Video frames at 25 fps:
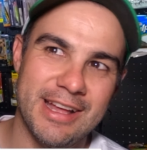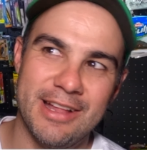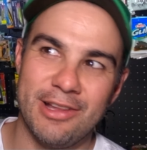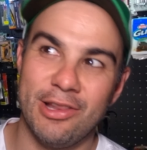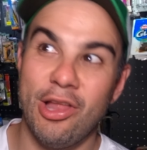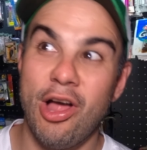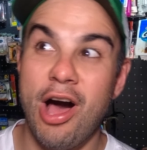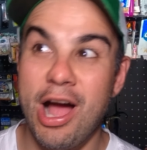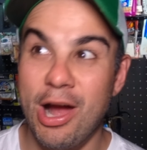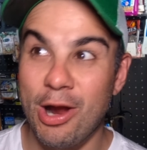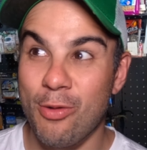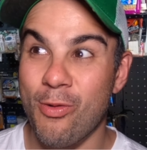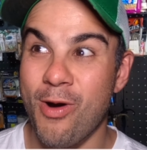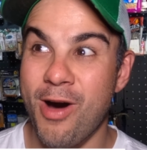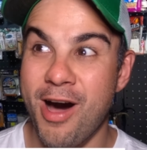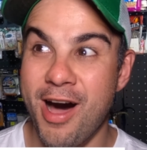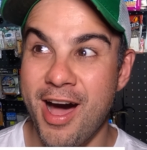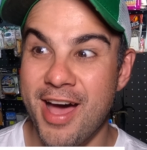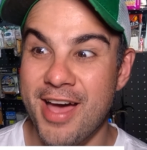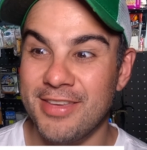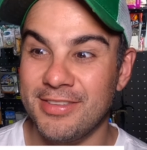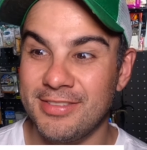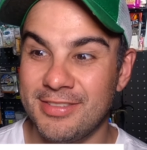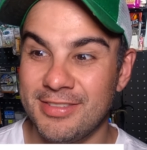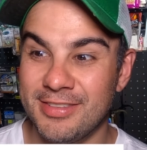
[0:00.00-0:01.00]

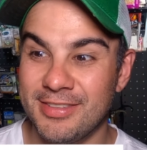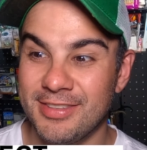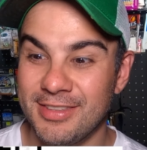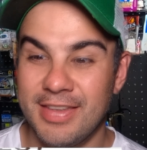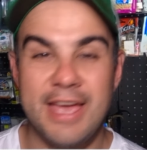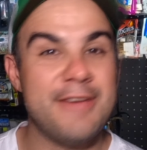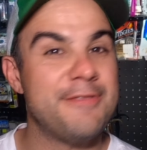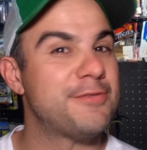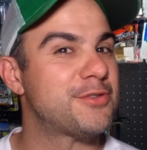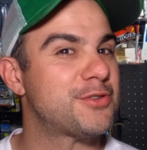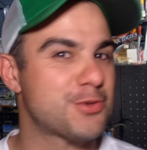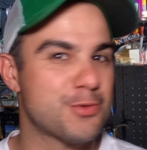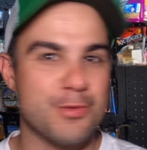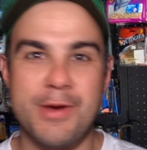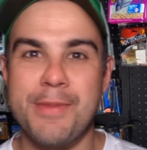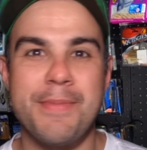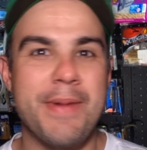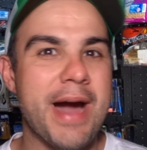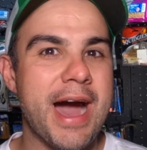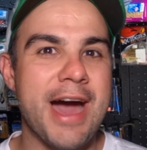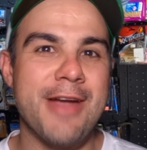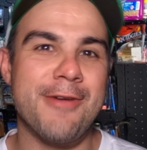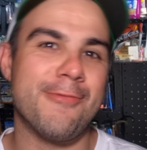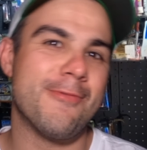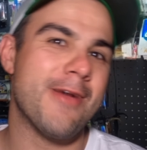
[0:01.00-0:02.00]
Likewise, if shrimp
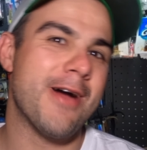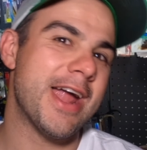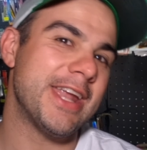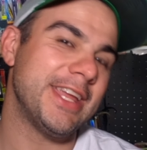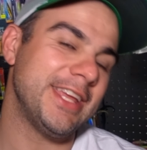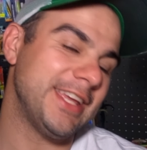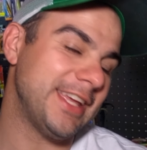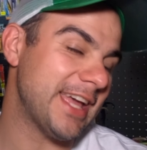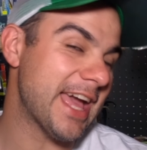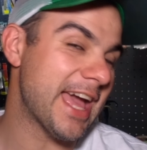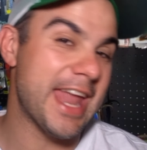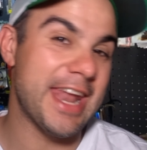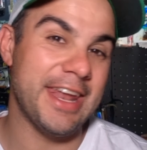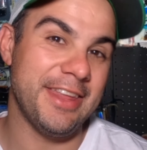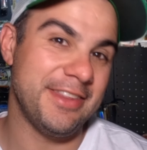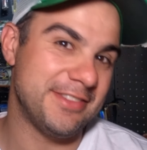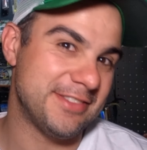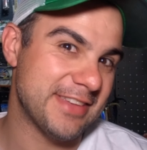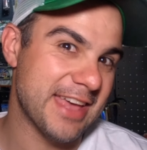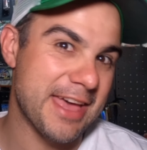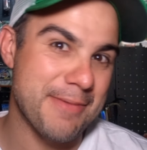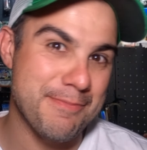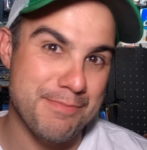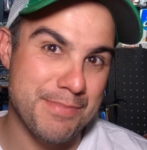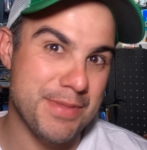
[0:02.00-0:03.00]
aren't running and it's
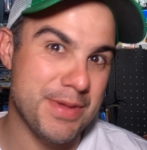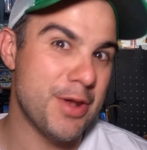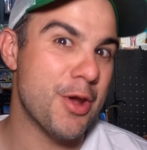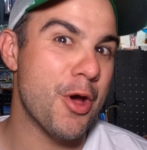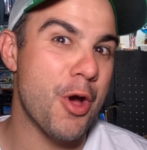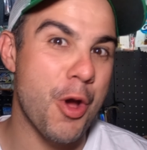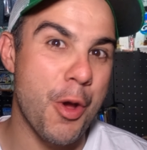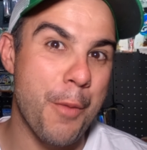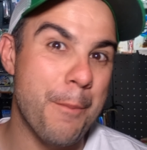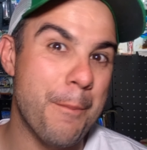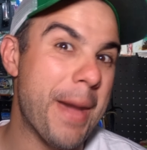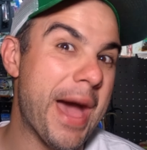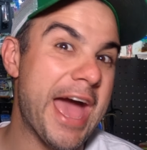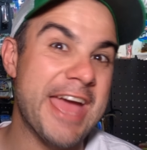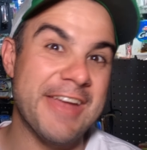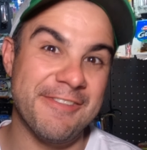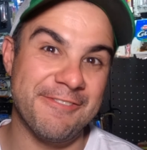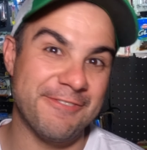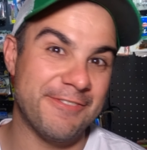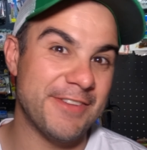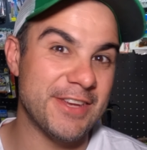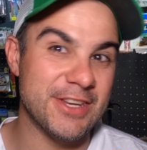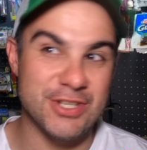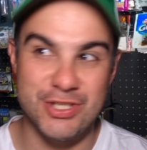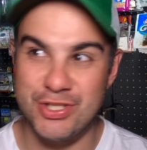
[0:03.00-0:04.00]
a minnow bait
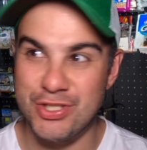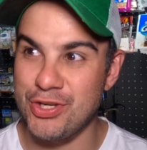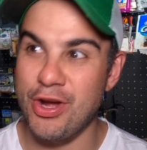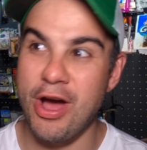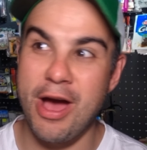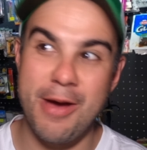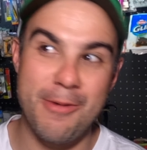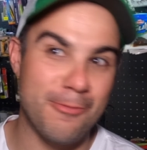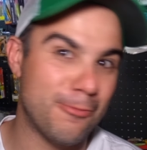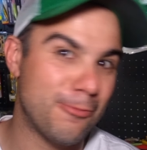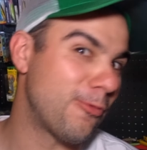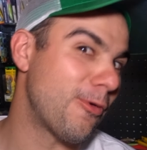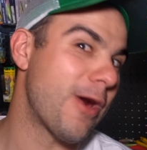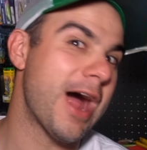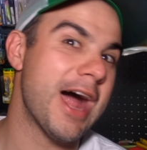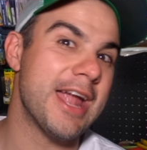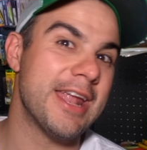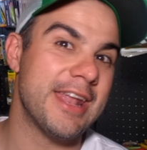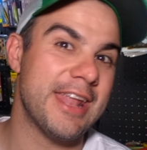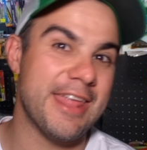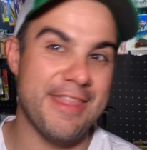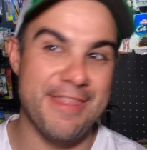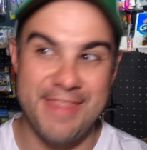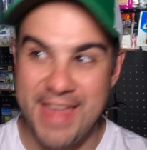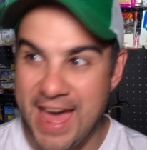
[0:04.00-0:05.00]
fish type
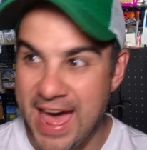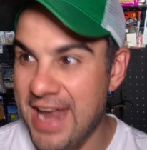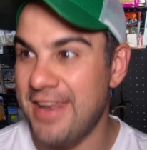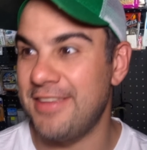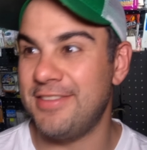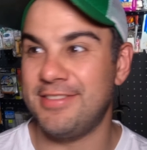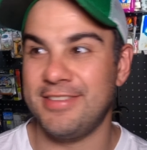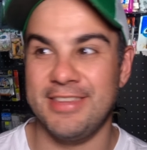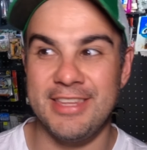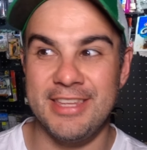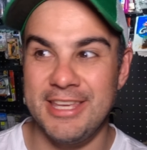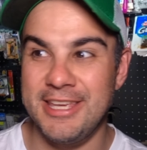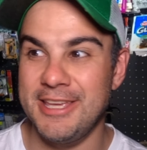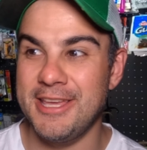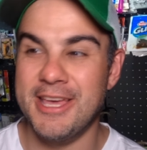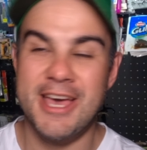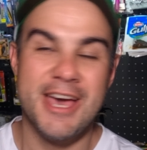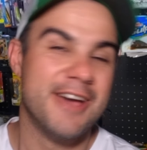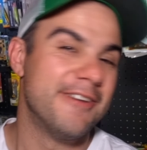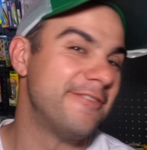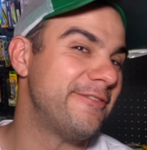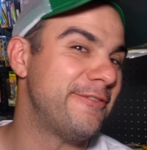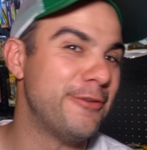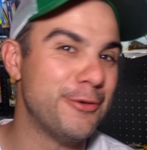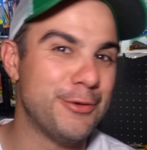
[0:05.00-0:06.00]
run and that is the
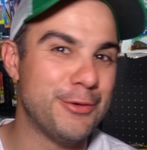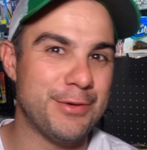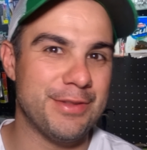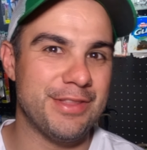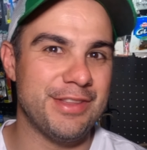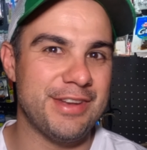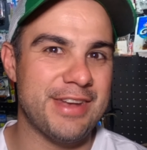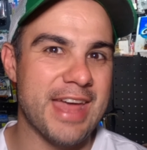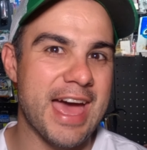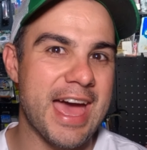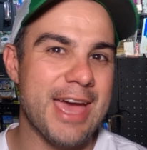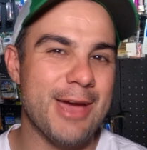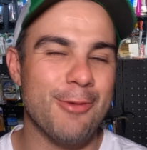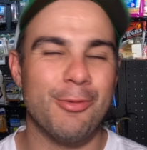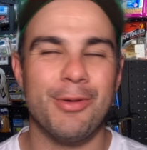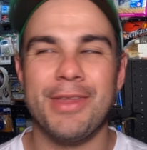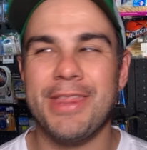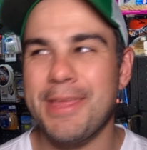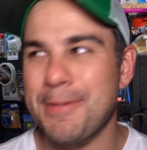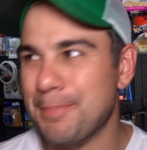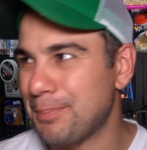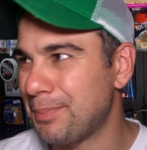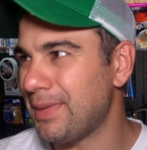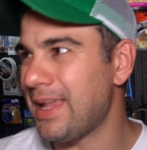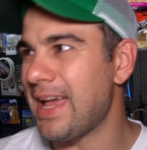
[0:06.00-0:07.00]
food of the day, well
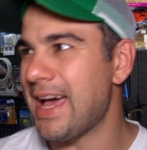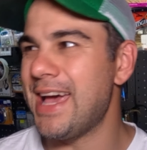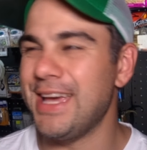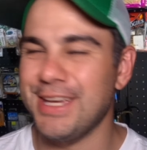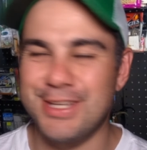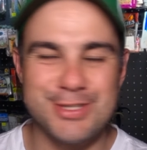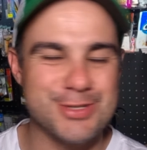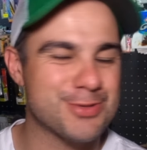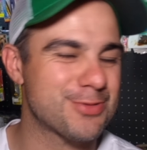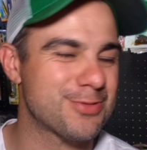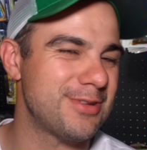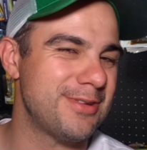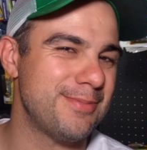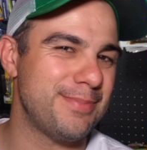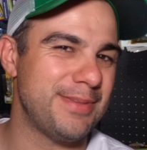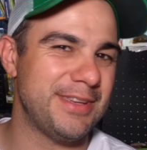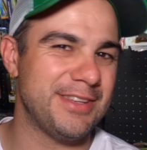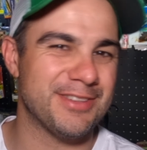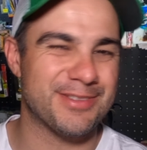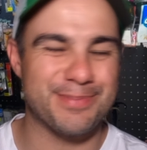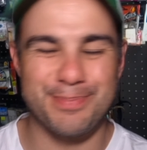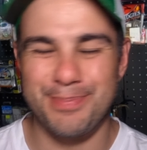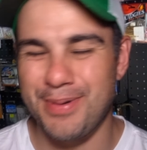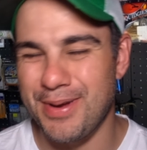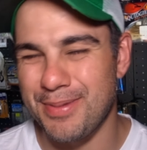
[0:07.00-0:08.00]
then playing shrimp
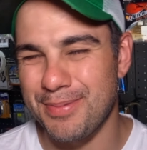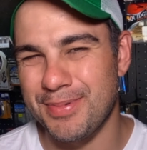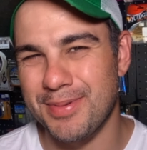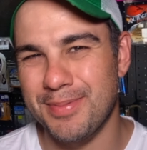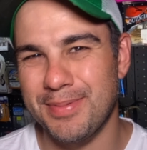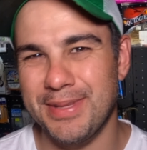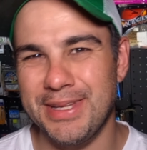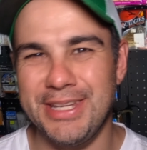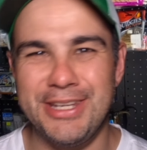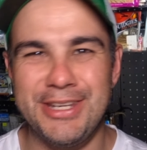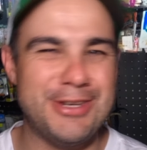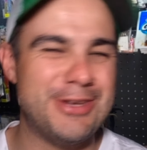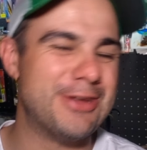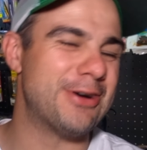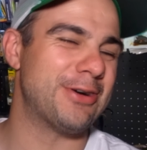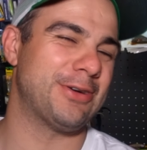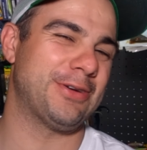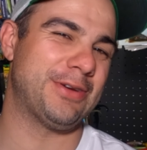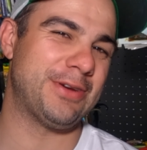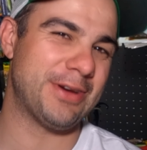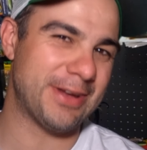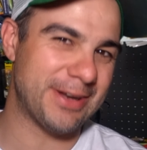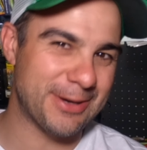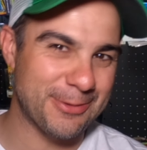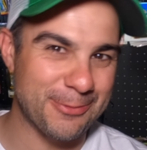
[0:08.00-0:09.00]
is probably
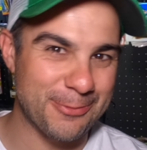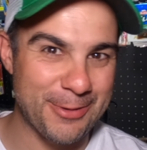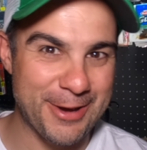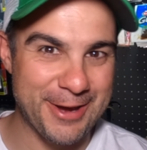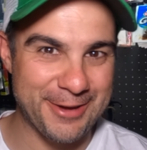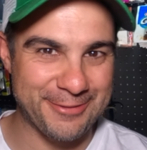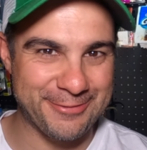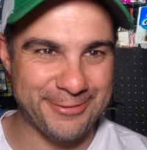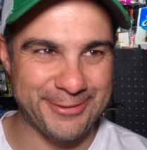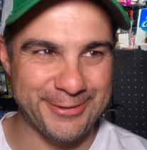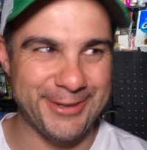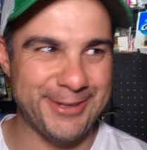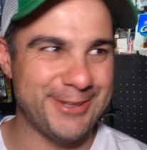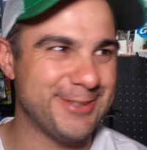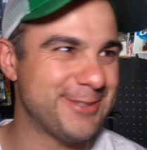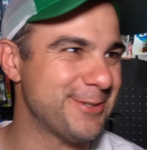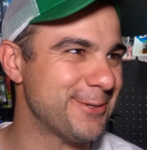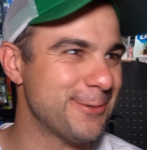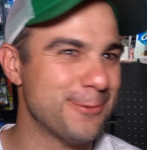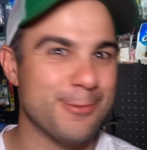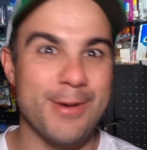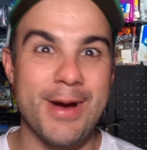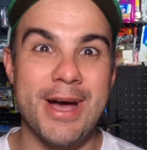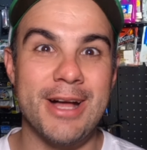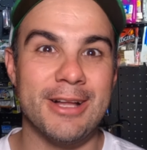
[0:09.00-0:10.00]
not going to work for you
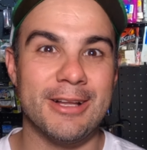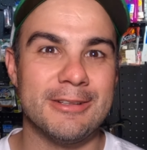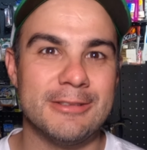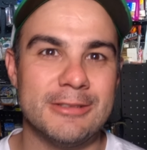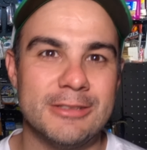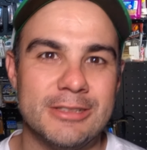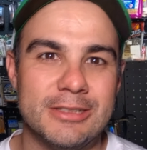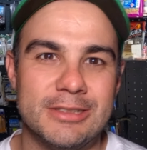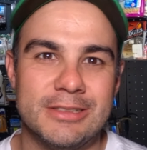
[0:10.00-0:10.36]
too well.